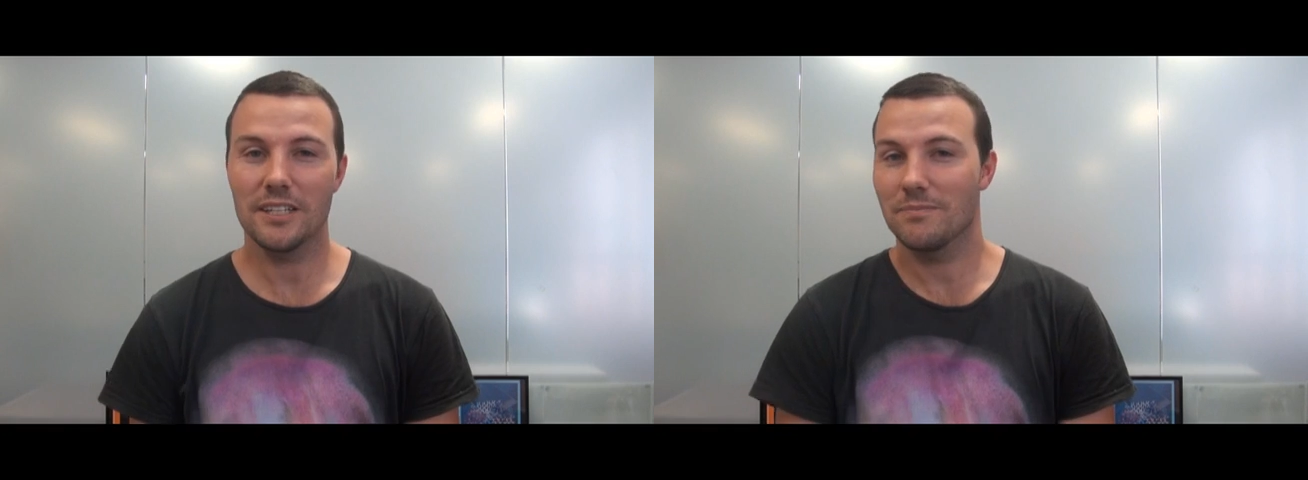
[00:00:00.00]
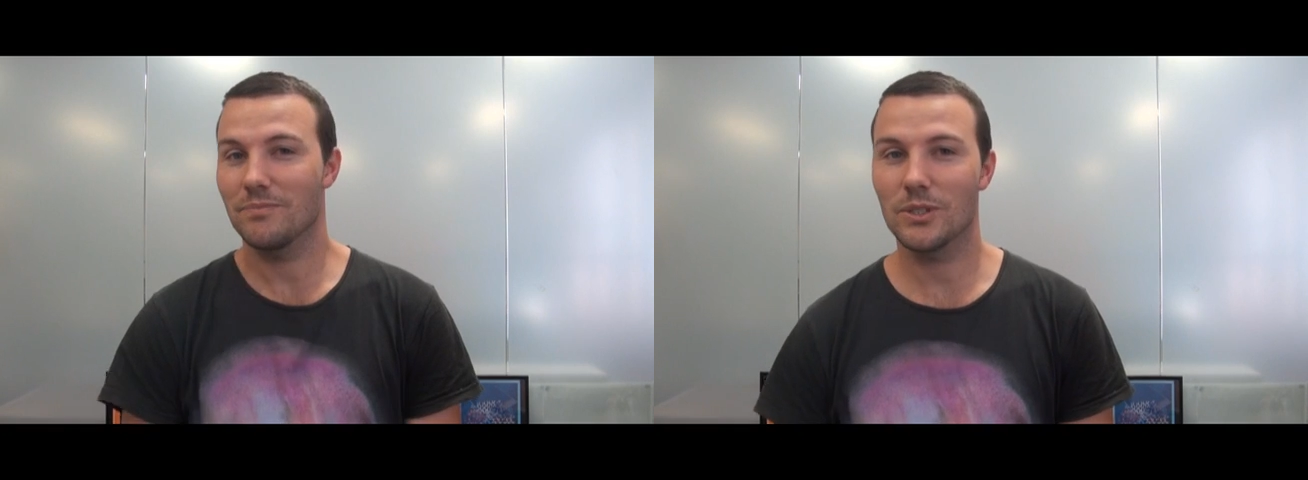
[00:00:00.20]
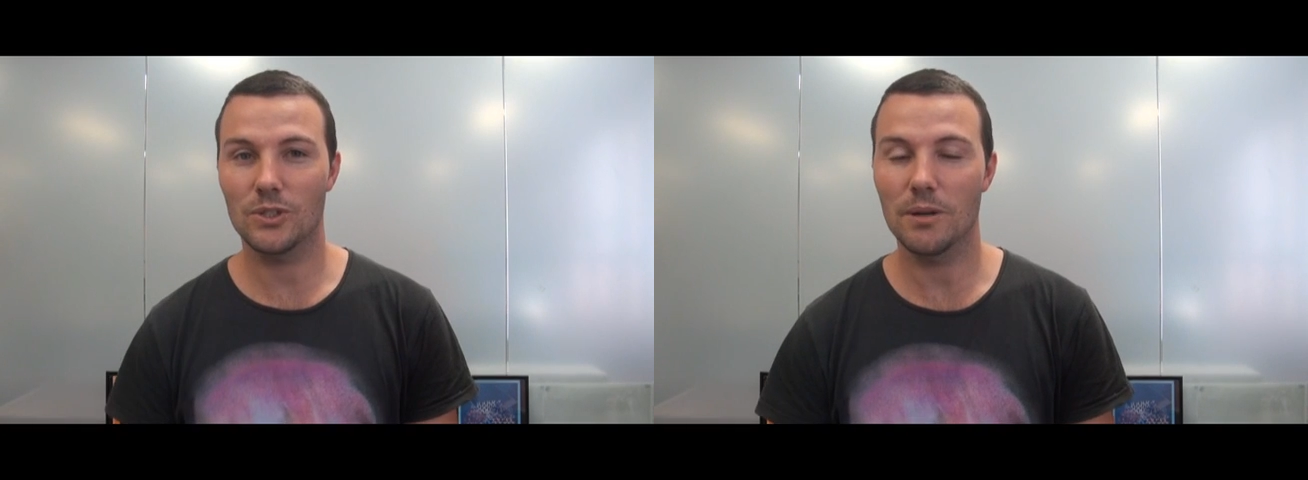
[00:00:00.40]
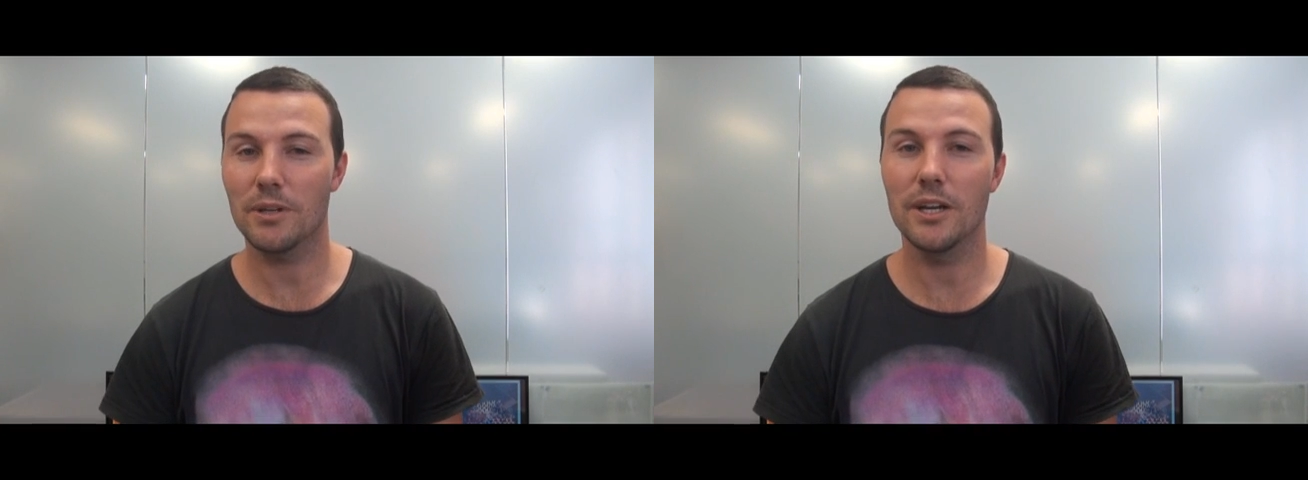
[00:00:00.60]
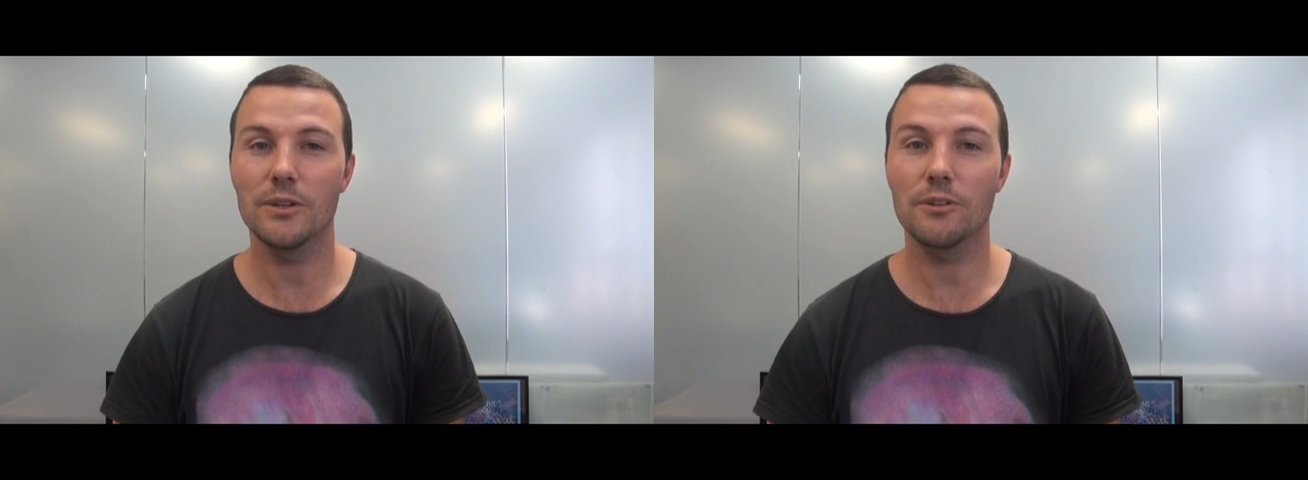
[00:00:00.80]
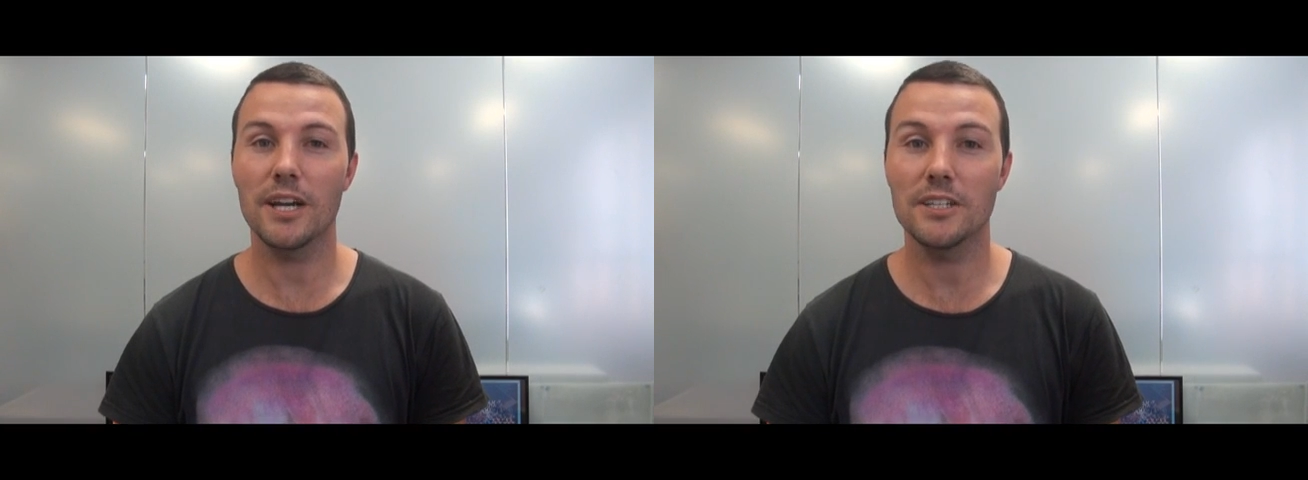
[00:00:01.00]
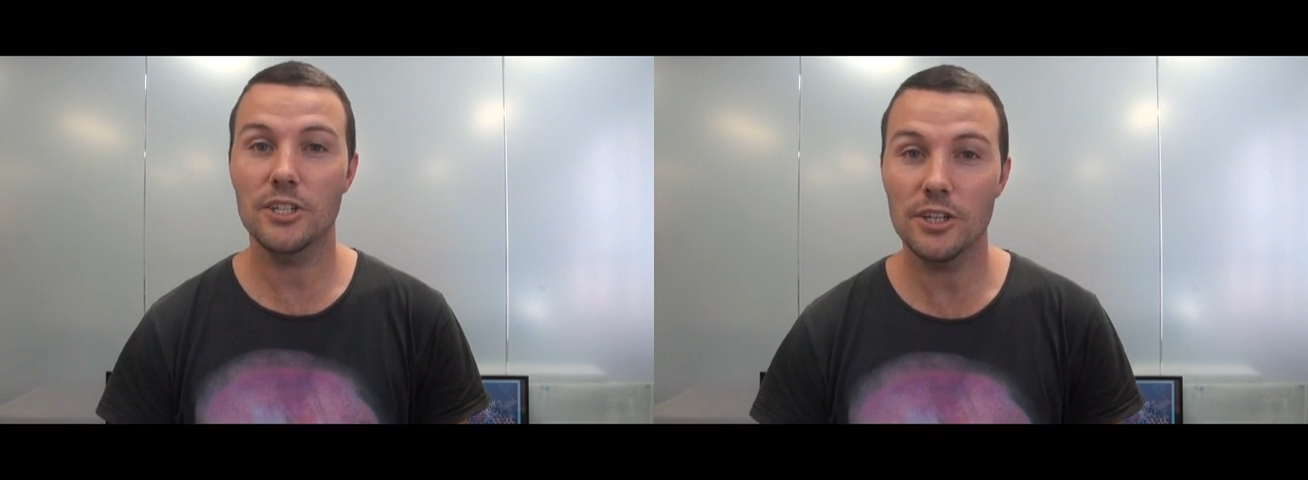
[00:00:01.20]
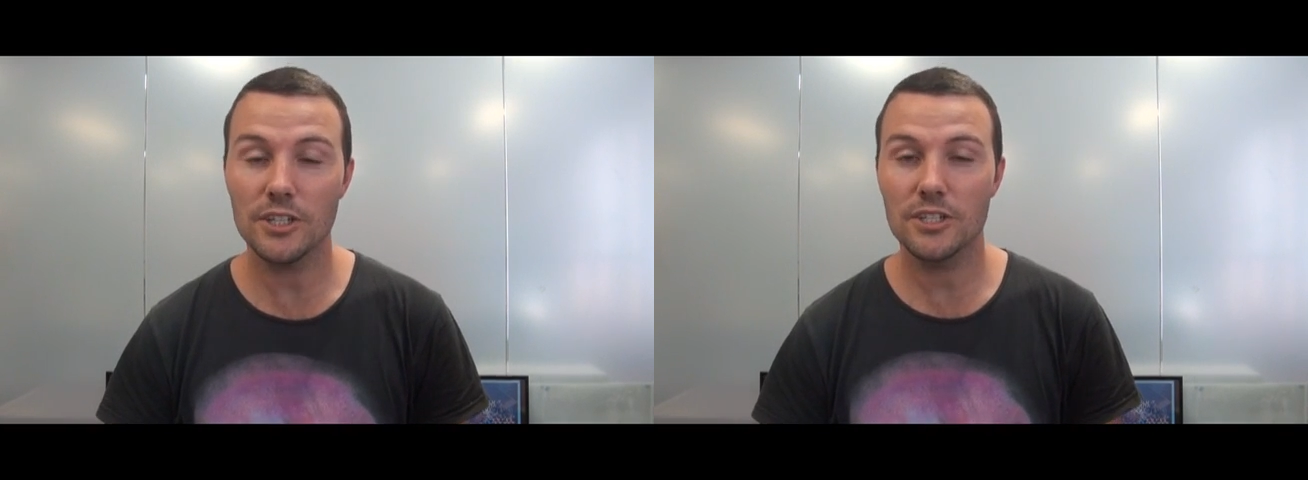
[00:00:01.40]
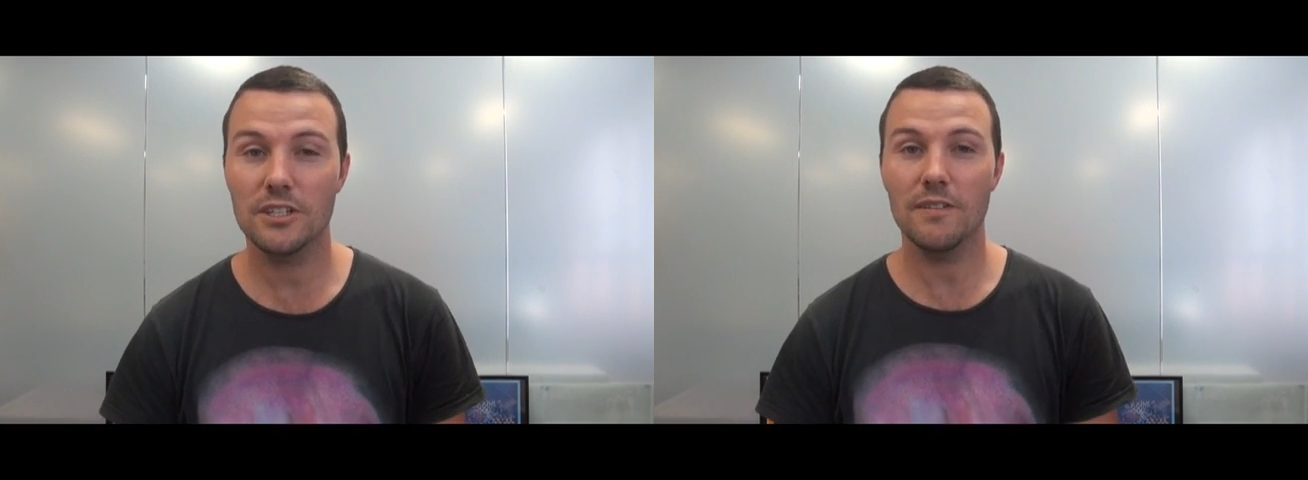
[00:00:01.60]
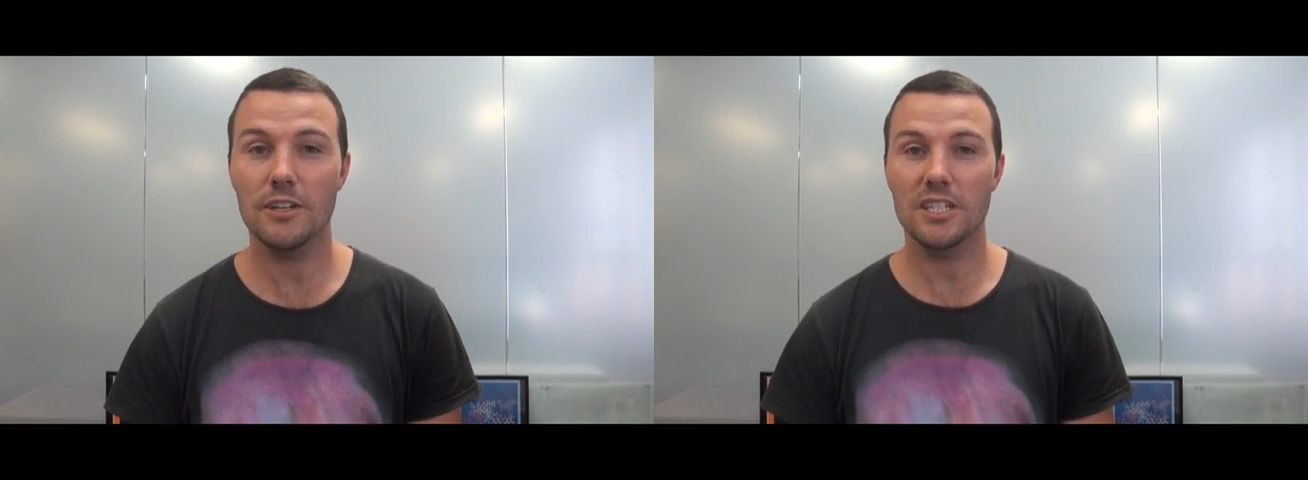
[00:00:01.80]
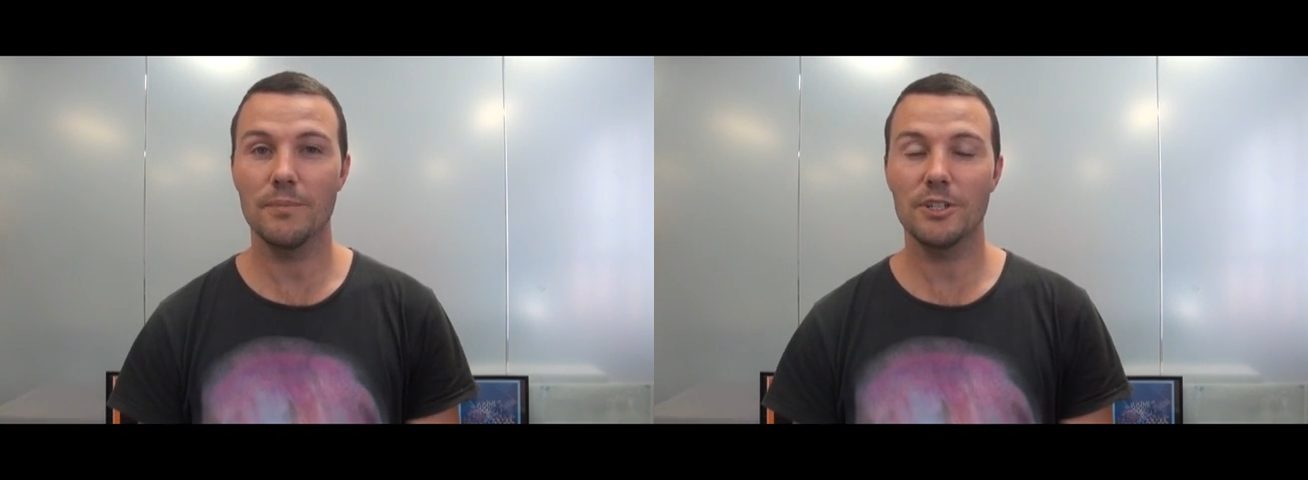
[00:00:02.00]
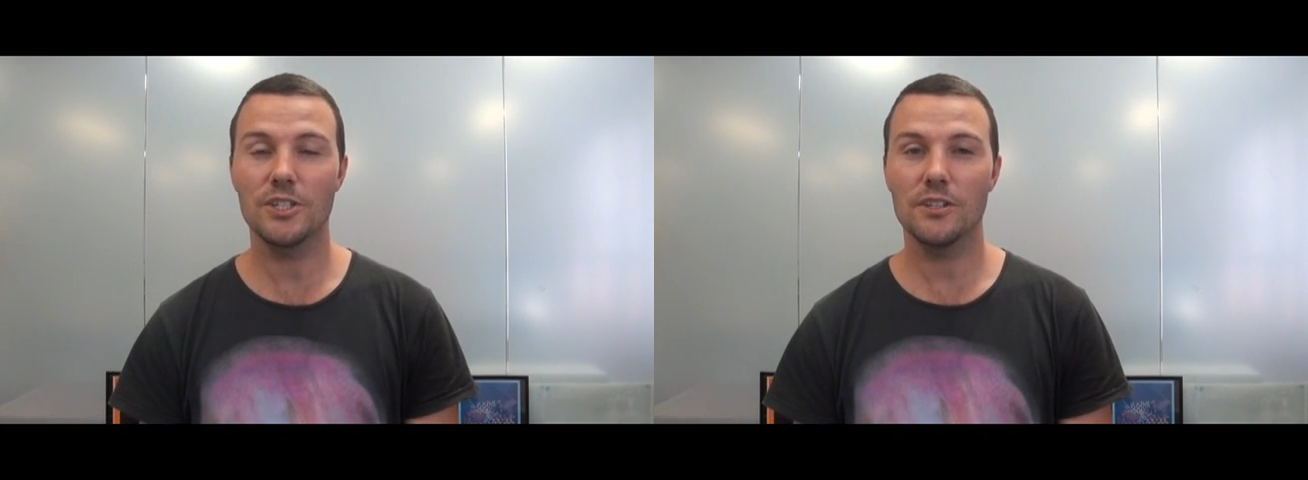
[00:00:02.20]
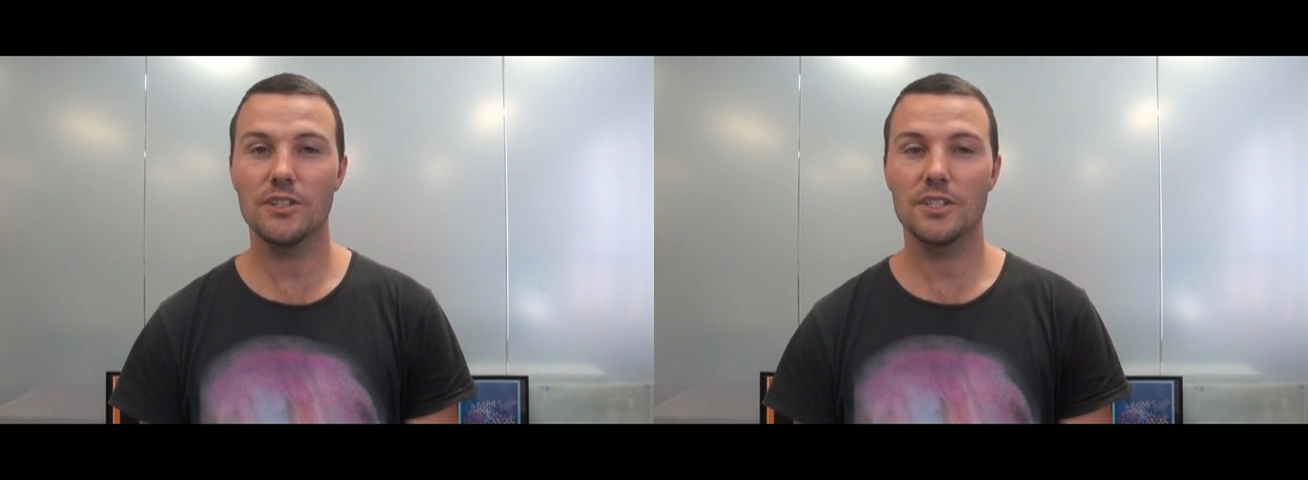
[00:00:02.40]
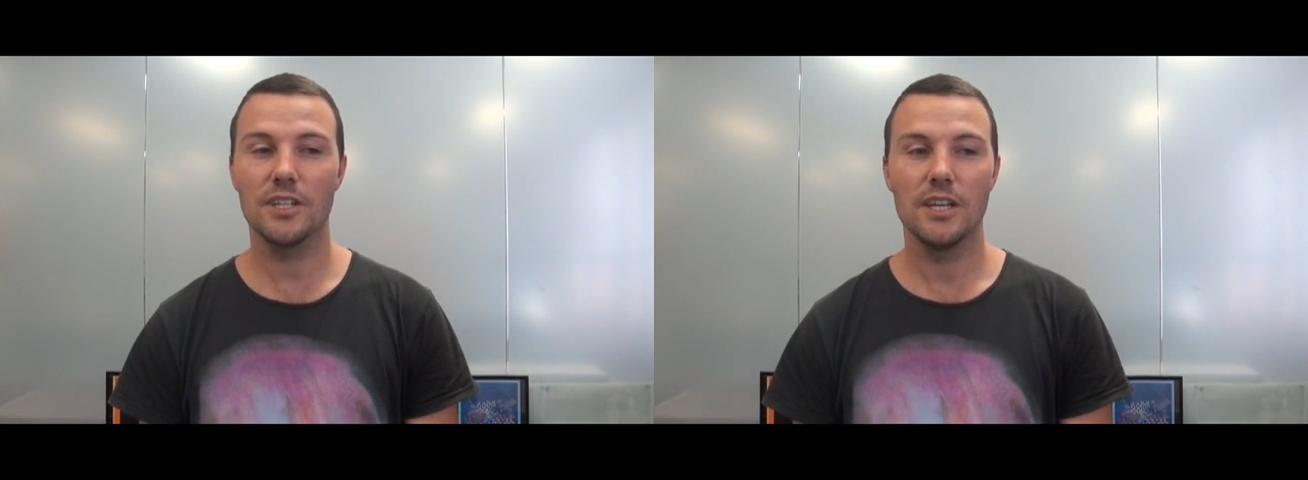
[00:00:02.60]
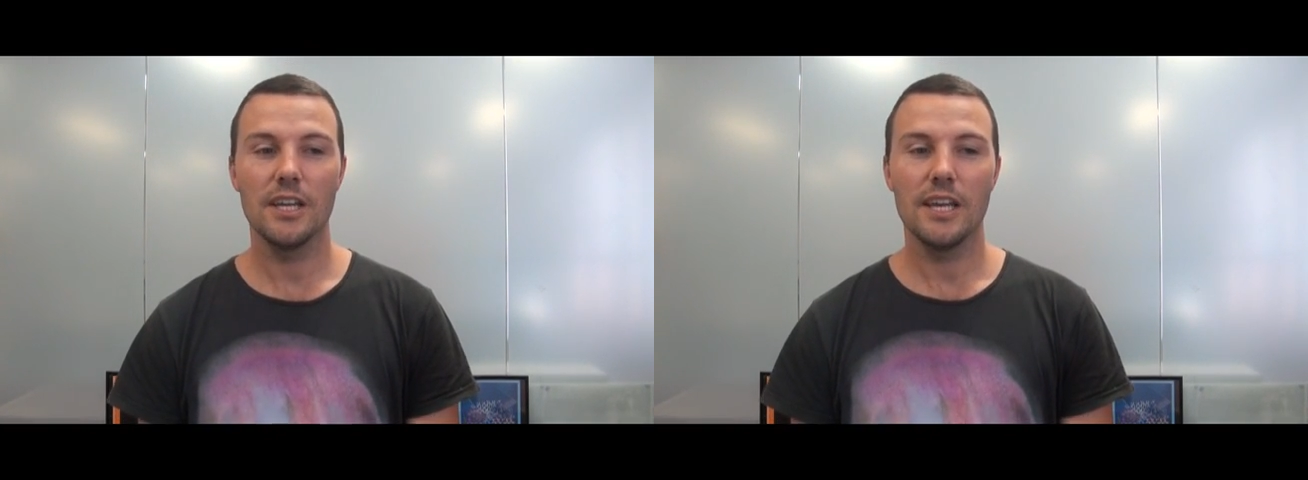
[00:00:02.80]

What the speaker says: and grew up going to a great church, Salvation Army Church.